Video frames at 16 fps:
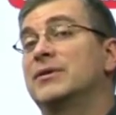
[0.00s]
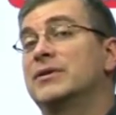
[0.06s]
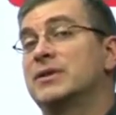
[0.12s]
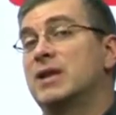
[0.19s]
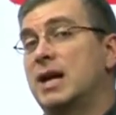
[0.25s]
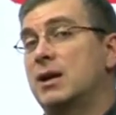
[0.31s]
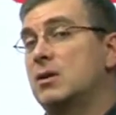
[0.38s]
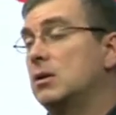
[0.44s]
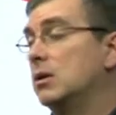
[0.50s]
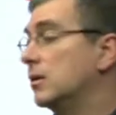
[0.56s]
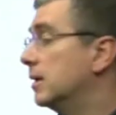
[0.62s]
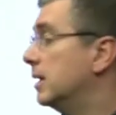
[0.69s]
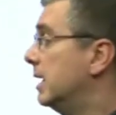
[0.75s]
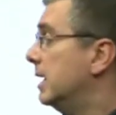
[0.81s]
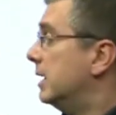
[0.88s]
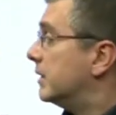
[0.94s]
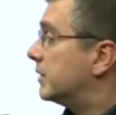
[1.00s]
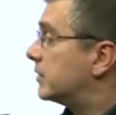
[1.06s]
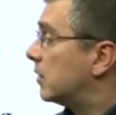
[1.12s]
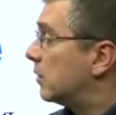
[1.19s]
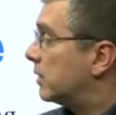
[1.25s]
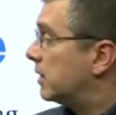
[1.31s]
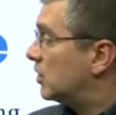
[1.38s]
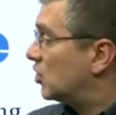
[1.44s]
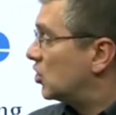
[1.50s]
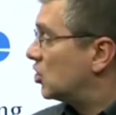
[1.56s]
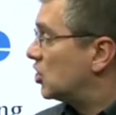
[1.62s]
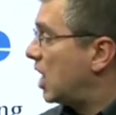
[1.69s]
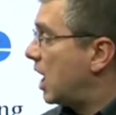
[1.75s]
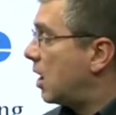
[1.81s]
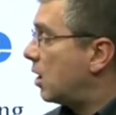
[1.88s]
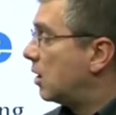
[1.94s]
That's part of the life
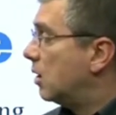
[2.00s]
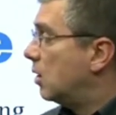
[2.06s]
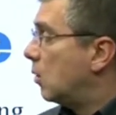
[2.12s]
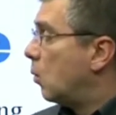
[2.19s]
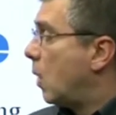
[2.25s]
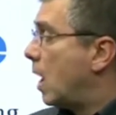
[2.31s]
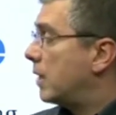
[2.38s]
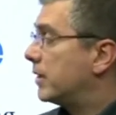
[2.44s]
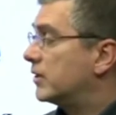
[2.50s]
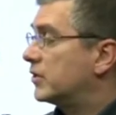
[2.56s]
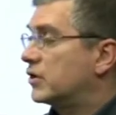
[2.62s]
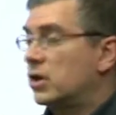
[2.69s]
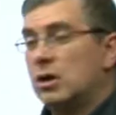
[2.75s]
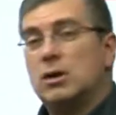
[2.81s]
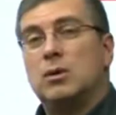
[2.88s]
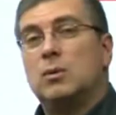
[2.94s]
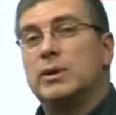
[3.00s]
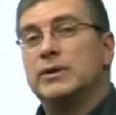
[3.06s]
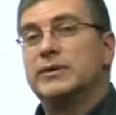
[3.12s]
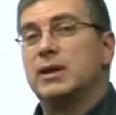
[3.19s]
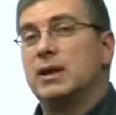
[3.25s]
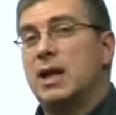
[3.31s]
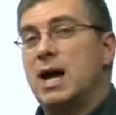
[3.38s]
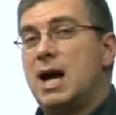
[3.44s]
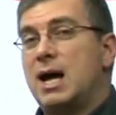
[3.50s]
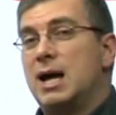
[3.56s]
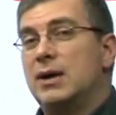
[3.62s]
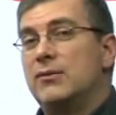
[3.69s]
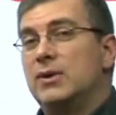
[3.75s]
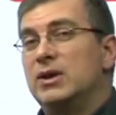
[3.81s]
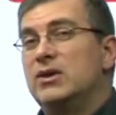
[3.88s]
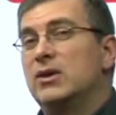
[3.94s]
cycle. So the cell, when
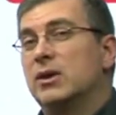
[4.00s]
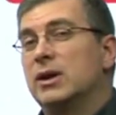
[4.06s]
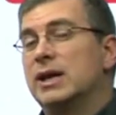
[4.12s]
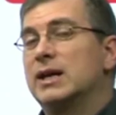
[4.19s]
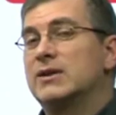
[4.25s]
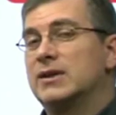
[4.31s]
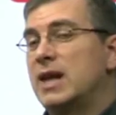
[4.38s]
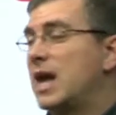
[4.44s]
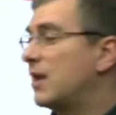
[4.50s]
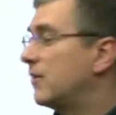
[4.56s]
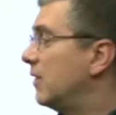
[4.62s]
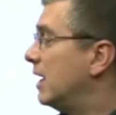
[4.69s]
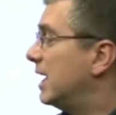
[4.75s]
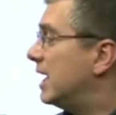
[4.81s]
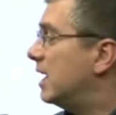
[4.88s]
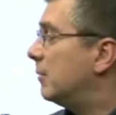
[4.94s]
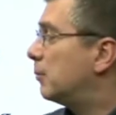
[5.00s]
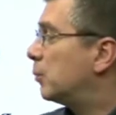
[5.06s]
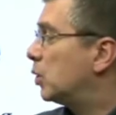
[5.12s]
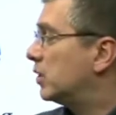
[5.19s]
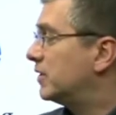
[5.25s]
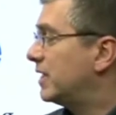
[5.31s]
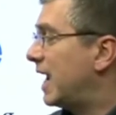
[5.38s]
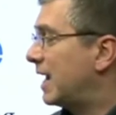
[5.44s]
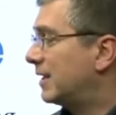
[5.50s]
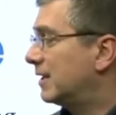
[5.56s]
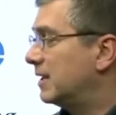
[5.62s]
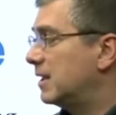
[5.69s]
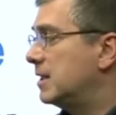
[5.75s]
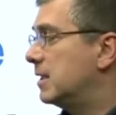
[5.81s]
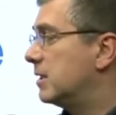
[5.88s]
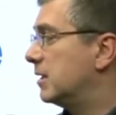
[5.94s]
a turtle was alive,
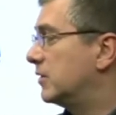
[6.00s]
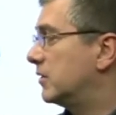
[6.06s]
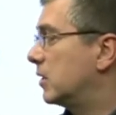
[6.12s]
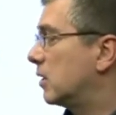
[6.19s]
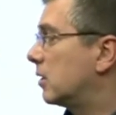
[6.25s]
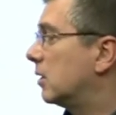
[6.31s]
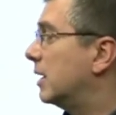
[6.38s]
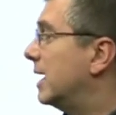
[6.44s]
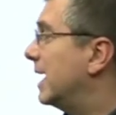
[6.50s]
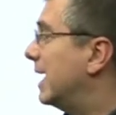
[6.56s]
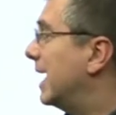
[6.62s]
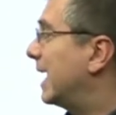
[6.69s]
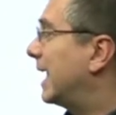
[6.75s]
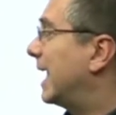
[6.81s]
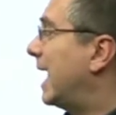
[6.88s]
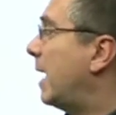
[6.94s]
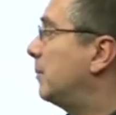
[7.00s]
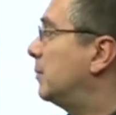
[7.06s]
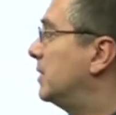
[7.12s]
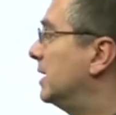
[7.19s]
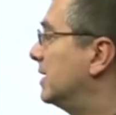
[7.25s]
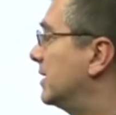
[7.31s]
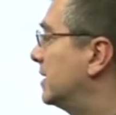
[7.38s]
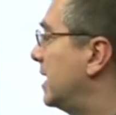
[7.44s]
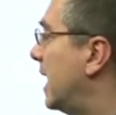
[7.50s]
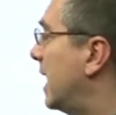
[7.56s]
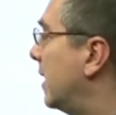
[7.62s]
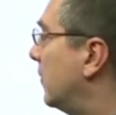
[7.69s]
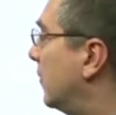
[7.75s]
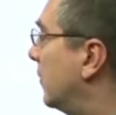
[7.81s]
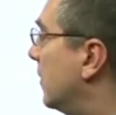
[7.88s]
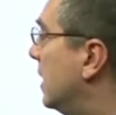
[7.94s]
it protected this
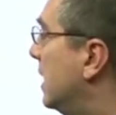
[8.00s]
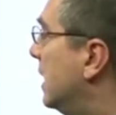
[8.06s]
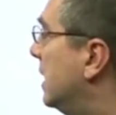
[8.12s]
turtle.